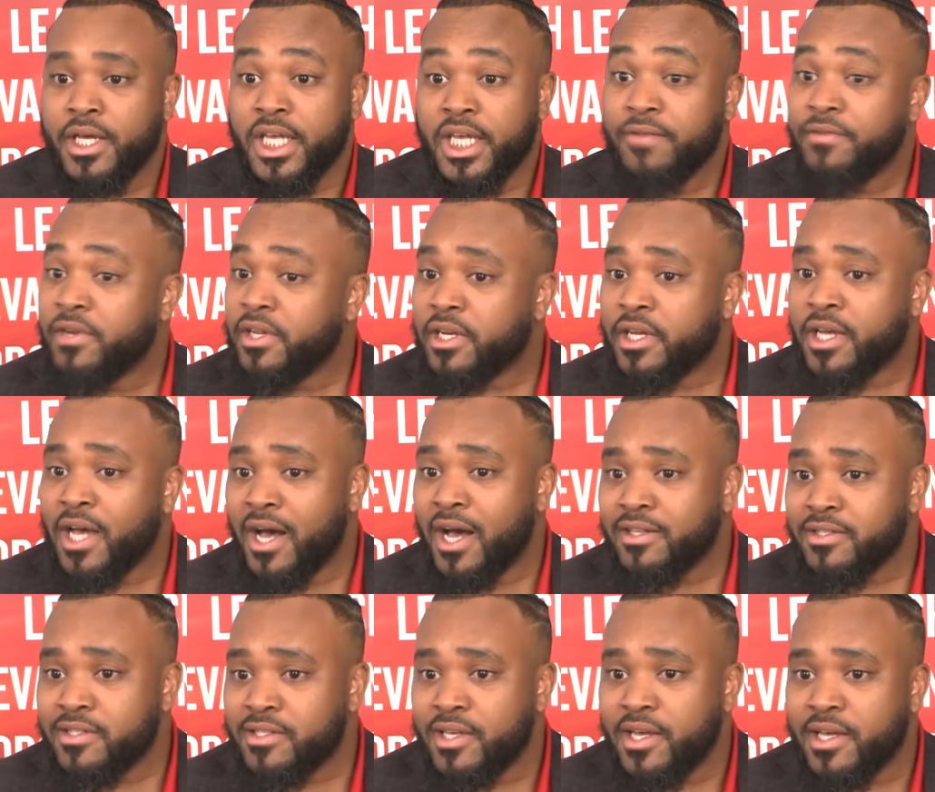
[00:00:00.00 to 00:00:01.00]
even in the
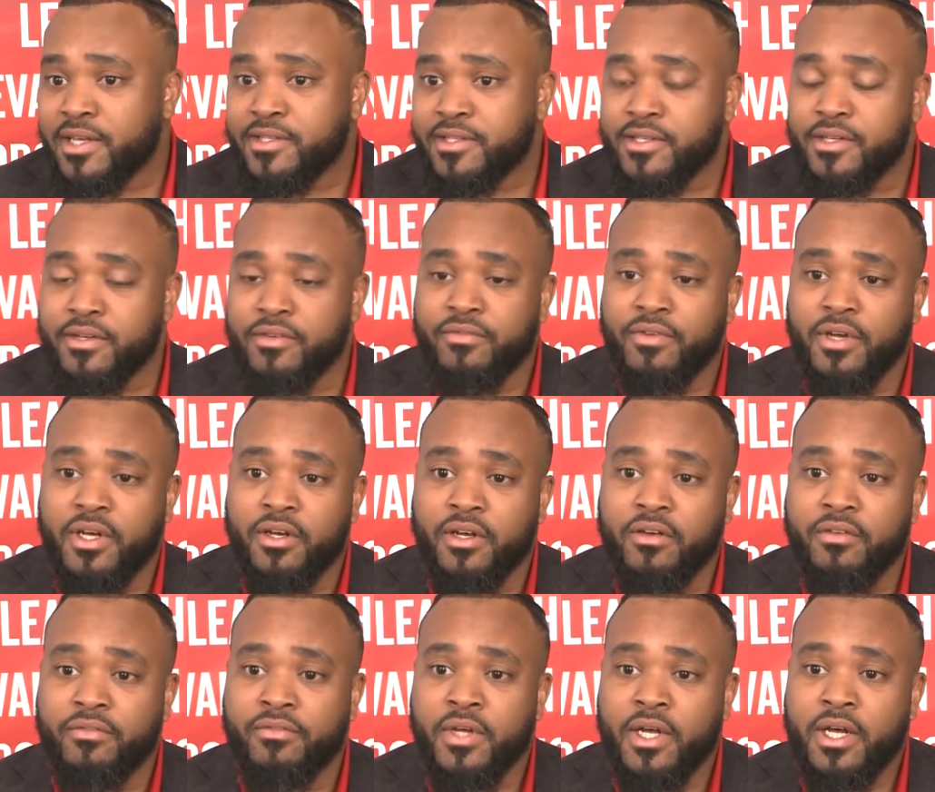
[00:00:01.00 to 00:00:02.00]
context
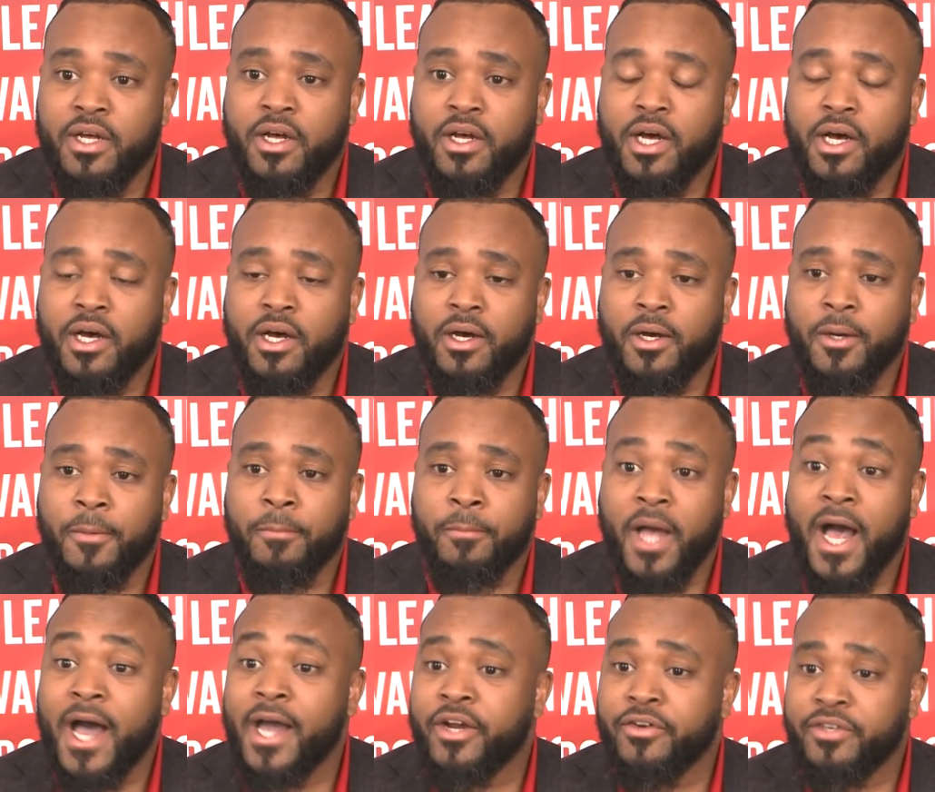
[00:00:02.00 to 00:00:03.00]
of
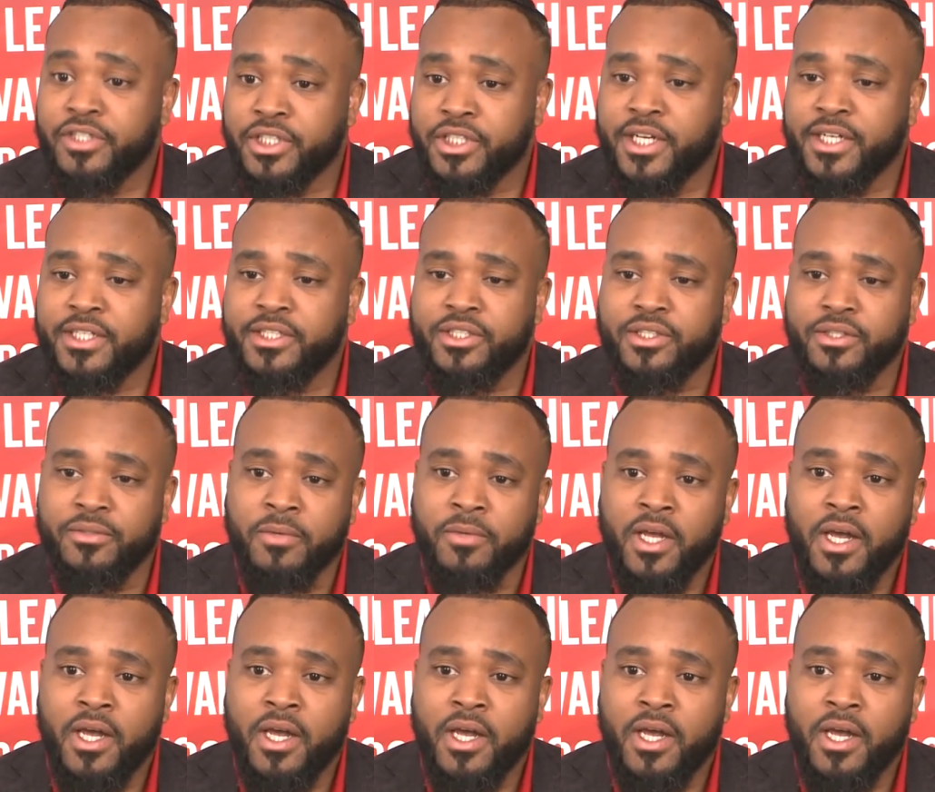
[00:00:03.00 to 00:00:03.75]
higher education.